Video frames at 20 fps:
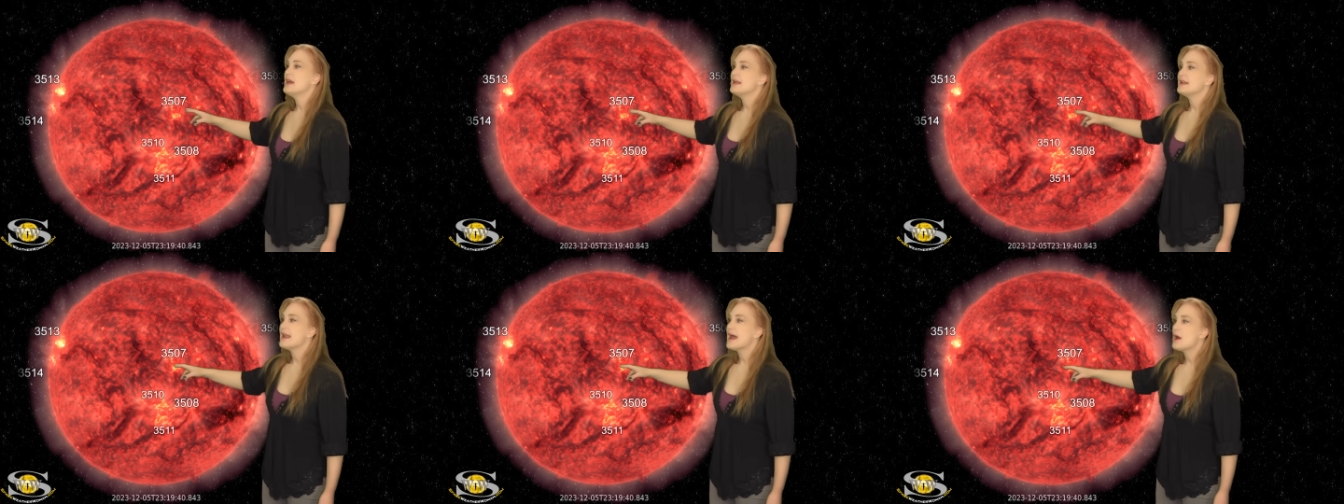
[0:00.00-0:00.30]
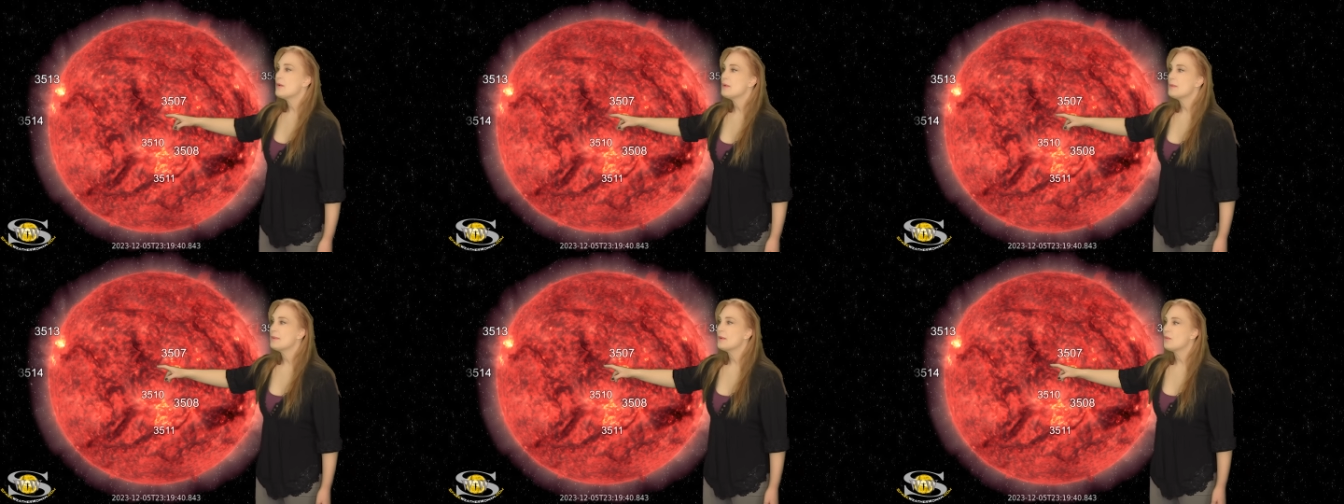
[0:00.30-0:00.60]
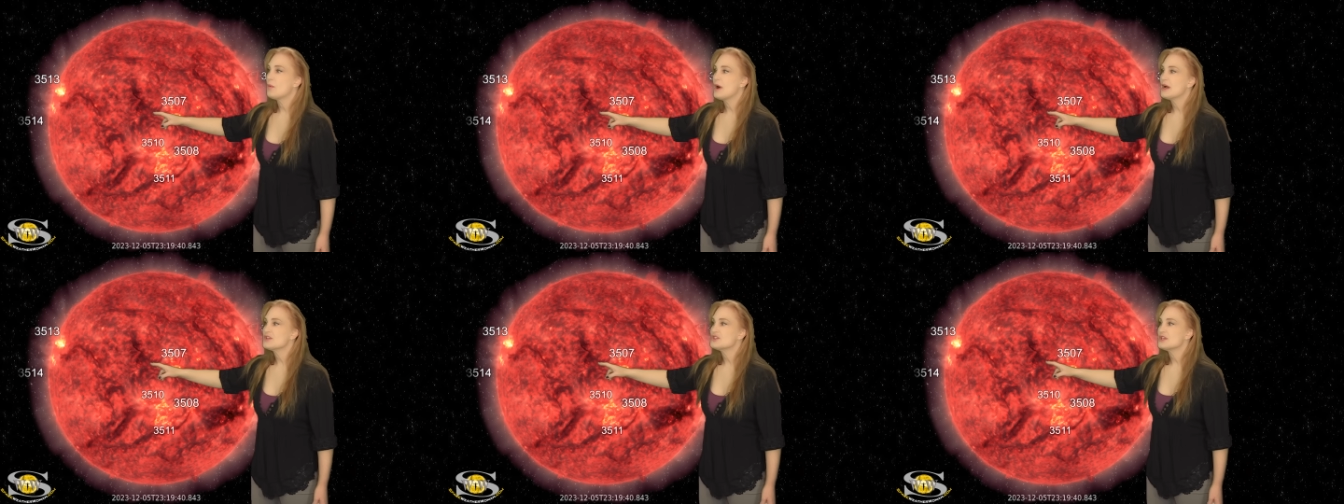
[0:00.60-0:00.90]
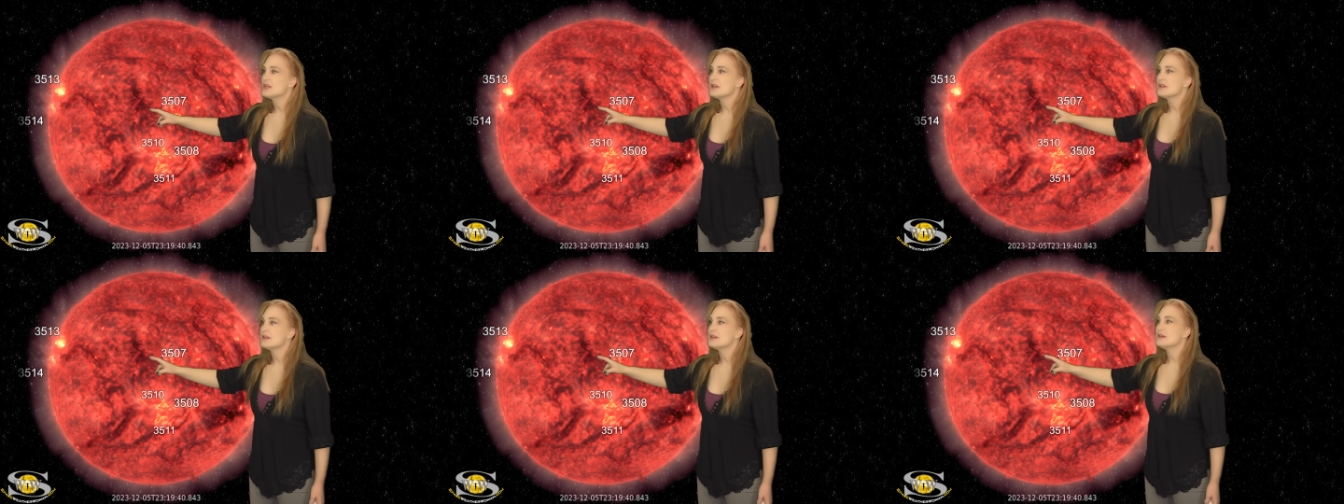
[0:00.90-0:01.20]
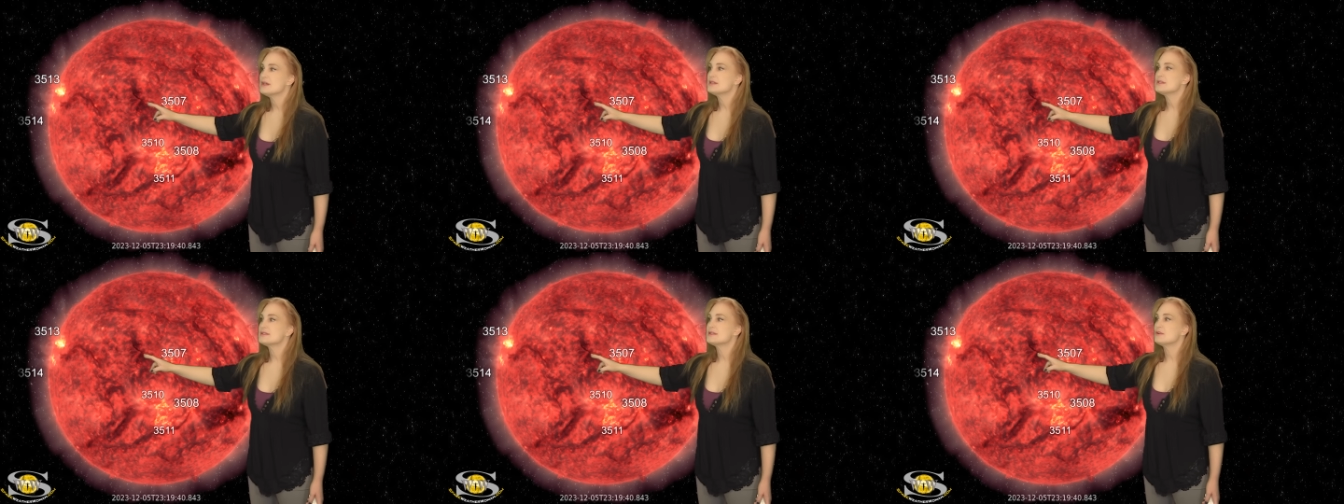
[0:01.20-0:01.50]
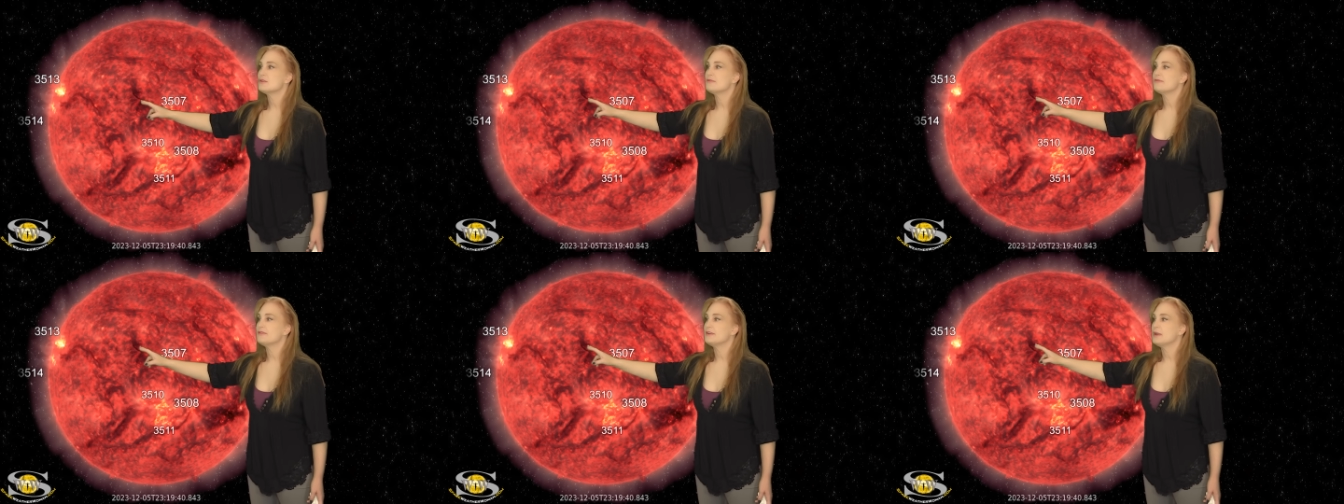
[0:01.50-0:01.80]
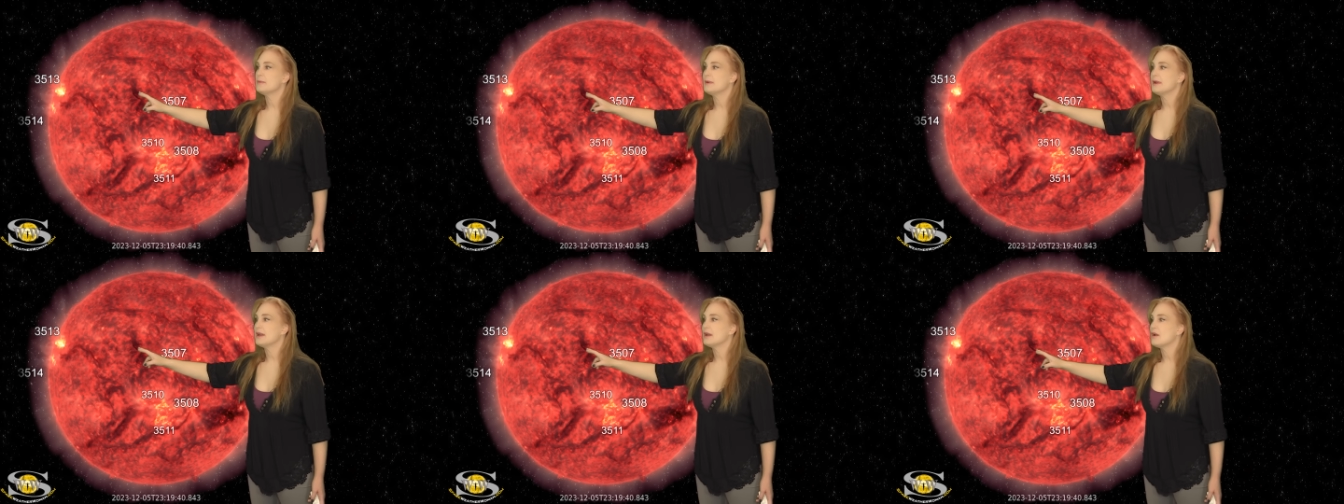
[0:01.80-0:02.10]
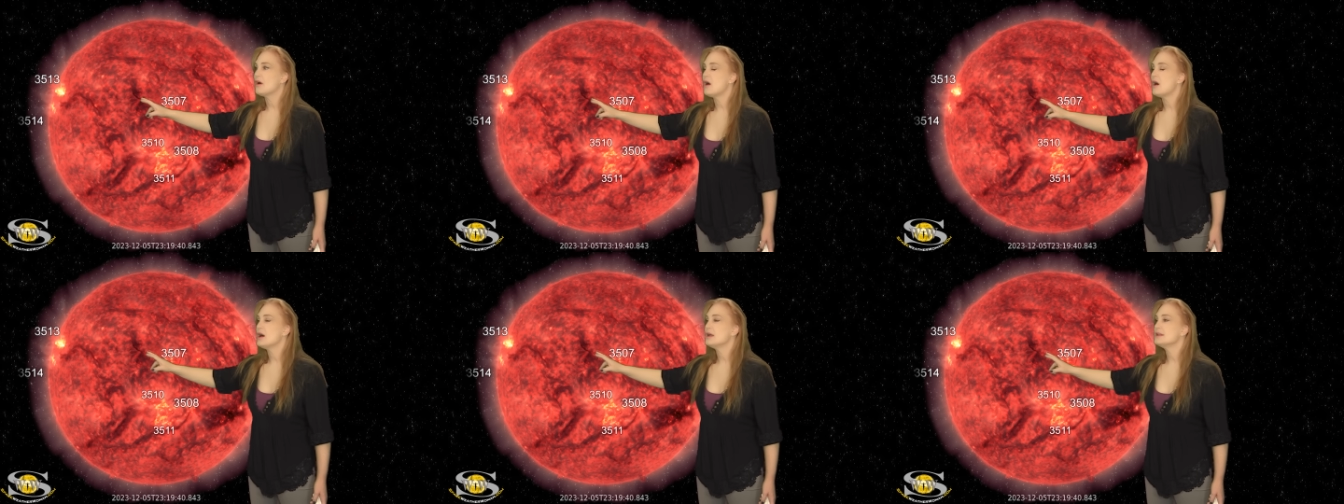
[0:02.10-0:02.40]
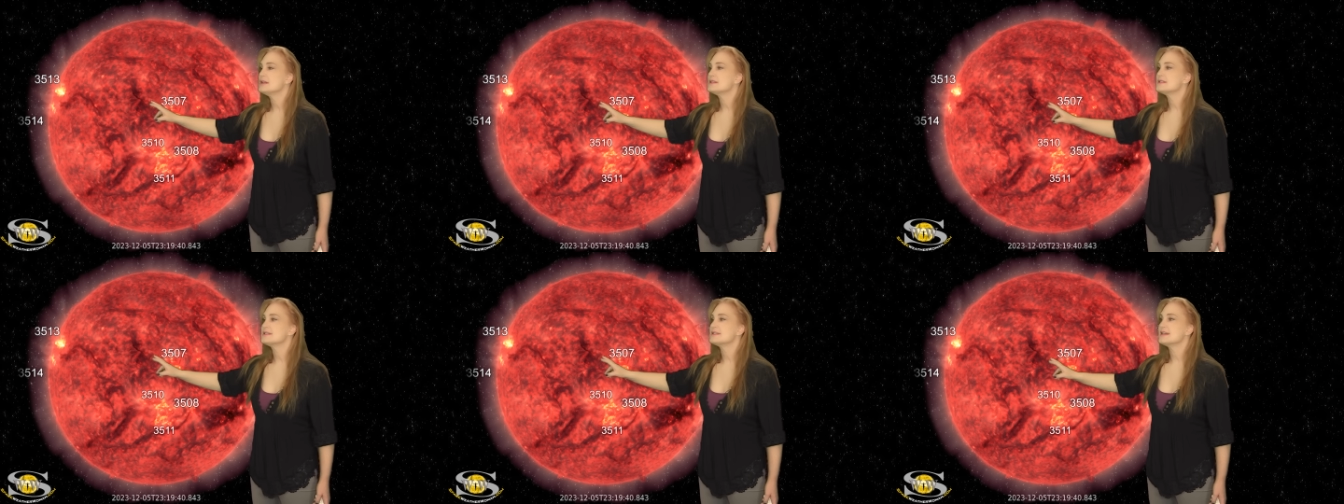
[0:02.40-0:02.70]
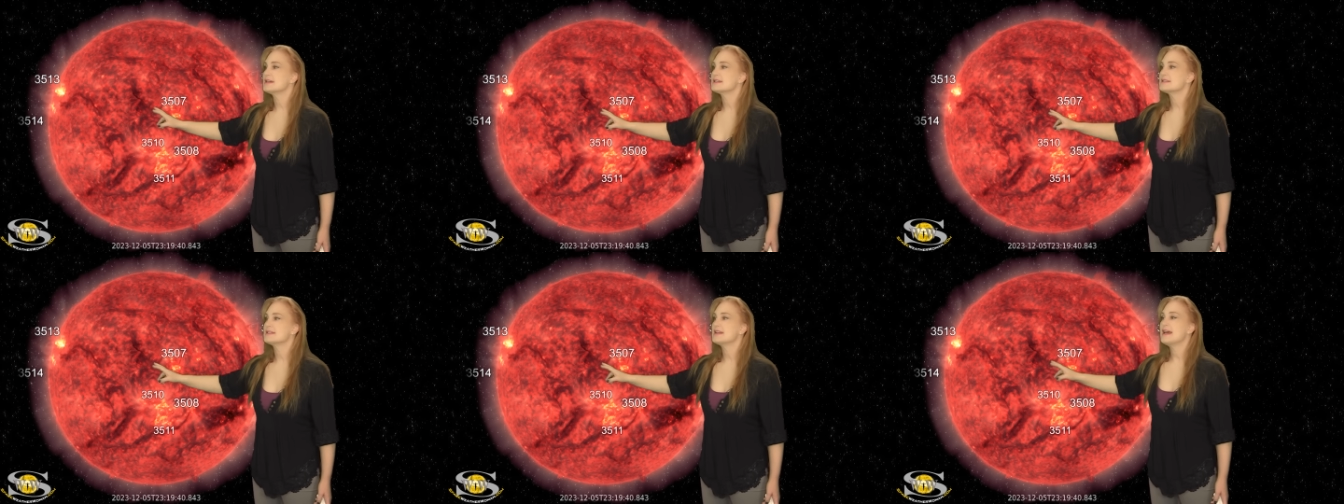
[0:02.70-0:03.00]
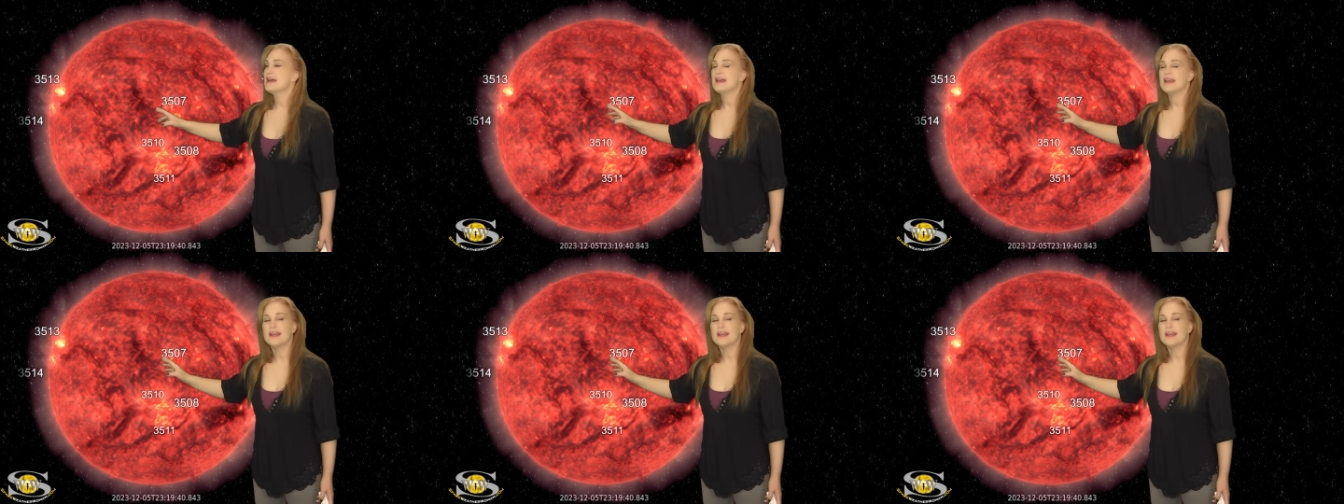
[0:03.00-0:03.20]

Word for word: Now we've been watching this little filament, and on the 6th,